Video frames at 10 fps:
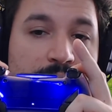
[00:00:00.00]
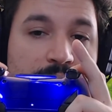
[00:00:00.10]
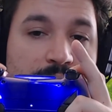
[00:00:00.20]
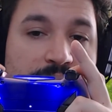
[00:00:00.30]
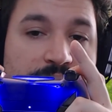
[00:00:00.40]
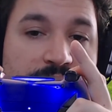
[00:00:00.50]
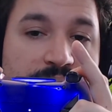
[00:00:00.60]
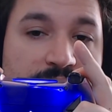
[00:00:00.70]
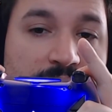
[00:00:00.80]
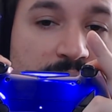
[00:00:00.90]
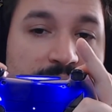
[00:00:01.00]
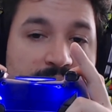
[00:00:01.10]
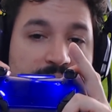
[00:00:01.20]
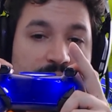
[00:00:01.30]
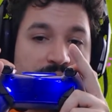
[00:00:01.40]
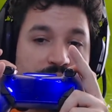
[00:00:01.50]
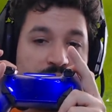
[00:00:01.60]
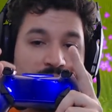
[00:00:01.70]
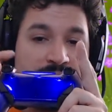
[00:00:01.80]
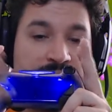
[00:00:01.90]
As you can see like that, it will turn
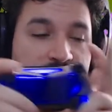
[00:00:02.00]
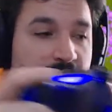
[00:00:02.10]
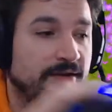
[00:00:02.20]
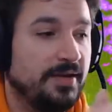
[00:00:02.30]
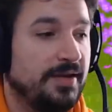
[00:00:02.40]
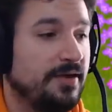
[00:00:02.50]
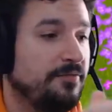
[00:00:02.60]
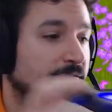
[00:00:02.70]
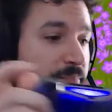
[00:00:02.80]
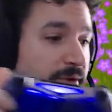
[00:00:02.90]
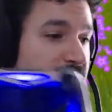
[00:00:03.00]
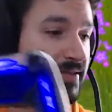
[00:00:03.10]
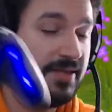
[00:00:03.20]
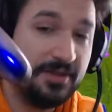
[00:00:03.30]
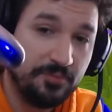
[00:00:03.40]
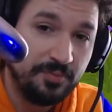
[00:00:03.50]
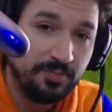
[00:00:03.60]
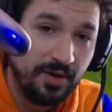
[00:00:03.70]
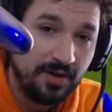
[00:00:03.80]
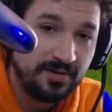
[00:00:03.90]
off. And now if I press it, it will
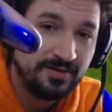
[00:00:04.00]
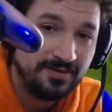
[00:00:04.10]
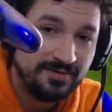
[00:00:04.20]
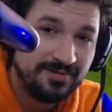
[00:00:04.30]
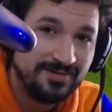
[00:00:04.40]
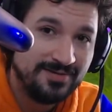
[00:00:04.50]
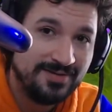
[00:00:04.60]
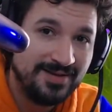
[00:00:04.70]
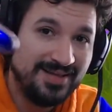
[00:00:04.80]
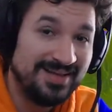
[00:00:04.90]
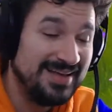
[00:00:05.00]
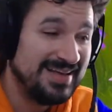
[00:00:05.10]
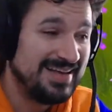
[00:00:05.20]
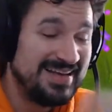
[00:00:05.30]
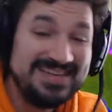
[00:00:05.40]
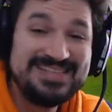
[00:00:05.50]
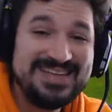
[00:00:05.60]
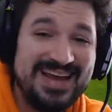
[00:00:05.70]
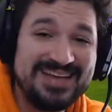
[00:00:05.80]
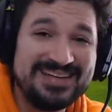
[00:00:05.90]
block.
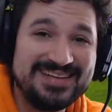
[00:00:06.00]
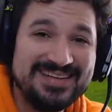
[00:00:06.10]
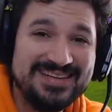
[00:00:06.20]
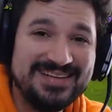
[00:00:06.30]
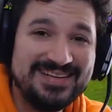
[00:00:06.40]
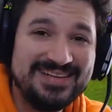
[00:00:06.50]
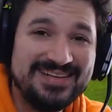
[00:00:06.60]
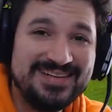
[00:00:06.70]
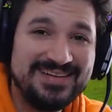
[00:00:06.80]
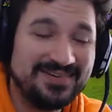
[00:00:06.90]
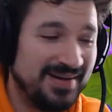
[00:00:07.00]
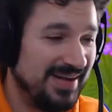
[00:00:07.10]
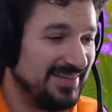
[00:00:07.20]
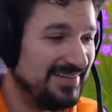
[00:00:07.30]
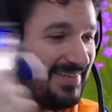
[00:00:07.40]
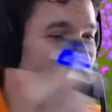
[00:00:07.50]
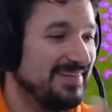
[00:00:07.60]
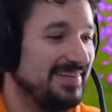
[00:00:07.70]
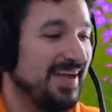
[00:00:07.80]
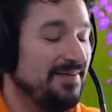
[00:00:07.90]
Insane! Right?
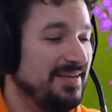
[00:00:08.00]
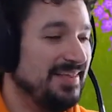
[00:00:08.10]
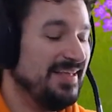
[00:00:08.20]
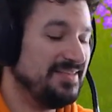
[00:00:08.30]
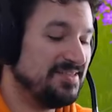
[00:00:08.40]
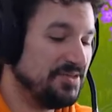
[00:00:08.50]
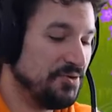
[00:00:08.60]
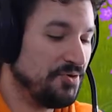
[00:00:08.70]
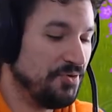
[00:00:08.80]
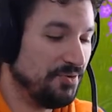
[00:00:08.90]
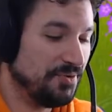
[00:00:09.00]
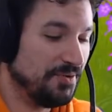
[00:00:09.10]
I mean, that's so cool.